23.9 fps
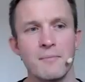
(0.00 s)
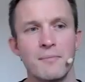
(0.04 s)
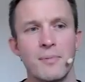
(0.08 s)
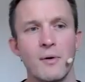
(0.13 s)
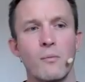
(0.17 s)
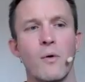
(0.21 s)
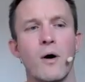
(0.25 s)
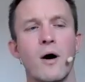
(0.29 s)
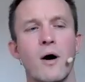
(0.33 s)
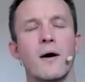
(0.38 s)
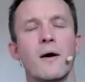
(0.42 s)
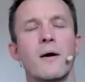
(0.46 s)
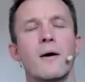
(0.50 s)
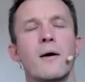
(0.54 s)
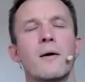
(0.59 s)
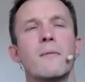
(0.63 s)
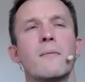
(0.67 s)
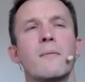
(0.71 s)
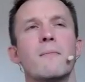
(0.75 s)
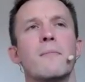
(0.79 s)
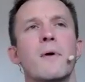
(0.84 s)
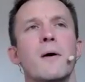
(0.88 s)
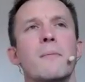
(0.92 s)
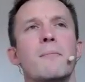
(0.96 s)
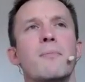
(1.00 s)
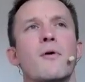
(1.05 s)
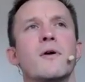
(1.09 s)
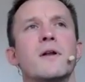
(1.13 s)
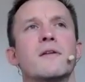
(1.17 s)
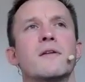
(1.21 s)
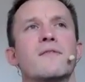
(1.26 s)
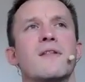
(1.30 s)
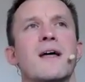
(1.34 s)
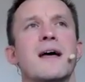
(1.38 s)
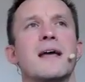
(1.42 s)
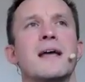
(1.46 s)
But what my
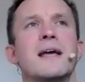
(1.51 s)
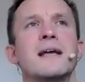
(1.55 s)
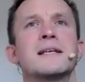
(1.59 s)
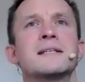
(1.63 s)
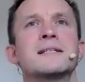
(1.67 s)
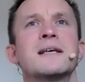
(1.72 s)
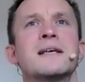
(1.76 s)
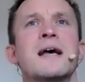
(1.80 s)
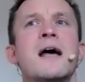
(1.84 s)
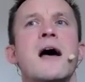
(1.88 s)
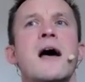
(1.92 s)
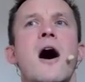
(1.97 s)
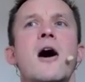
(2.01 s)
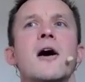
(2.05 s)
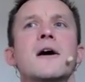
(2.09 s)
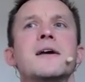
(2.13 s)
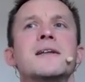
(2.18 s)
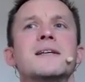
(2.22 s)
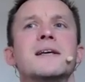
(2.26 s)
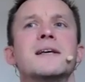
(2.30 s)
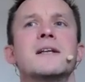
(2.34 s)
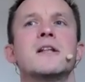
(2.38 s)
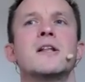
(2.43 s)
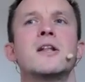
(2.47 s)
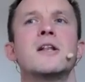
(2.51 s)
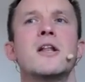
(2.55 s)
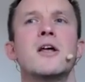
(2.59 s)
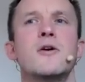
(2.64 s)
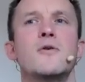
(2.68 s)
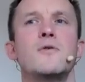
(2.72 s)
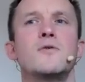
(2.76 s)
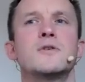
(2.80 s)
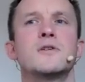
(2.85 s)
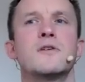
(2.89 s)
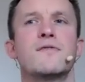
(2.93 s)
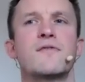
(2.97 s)
point of that is, I did
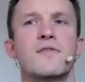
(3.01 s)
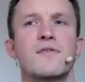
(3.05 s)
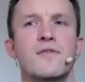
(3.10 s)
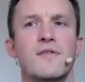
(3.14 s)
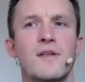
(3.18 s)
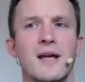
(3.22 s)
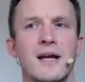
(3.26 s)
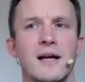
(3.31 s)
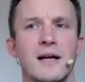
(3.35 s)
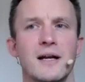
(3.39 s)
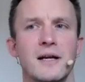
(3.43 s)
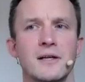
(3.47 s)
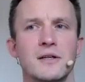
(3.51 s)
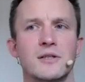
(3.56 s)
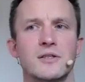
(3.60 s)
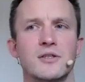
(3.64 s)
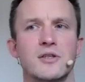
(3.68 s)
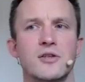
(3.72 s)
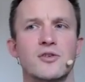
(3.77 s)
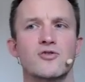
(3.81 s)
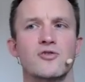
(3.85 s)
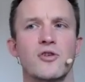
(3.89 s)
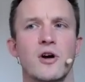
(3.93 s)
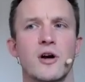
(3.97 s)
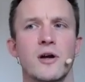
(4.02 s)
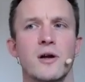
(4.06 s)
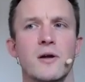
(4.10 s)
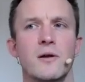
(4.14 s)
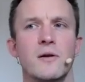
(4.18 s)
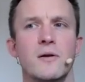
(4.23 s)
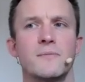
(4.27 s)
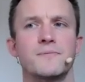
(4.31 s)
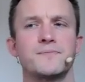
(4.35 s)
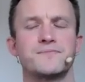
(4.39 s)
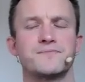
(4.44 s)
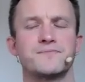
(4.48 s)
loads of things to try
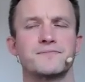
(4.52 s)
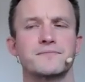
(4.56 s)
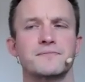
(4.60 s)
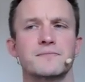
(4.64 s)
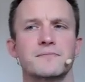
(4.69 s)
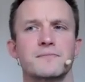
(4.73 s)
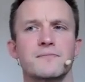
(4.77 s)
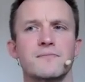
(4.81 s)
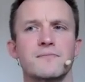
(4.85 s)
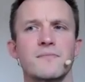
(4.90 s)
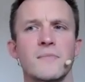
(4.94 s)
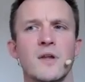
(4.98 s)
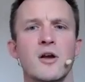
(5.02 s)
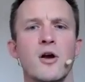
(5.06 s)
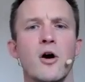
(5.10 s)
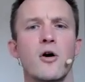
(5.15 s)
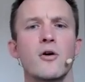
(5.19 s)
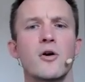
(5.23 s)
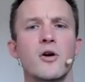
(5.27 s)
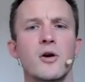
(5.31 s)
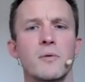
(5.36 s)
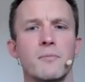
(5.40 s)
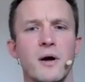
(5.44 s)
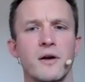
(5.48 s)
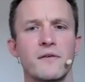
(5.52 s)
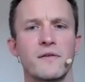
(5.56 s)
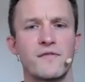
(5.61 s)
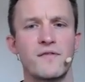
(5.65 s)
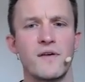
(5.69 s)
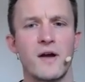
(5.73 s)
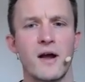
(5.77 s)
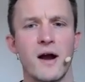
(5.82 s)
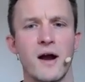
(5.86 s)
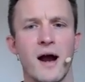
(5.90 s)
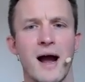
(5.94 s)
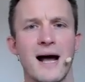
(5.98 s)
and conquer my
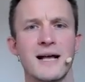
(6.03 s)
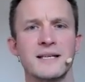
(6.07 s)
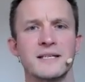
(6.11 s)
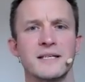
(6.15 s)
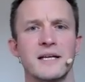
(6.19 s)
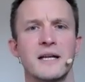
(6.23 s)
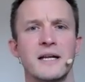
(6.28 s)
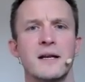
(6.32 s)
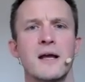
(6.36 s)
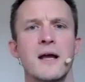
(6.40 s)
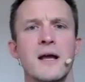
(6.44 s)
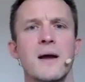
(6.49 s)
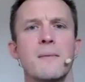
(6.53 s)
fear, as in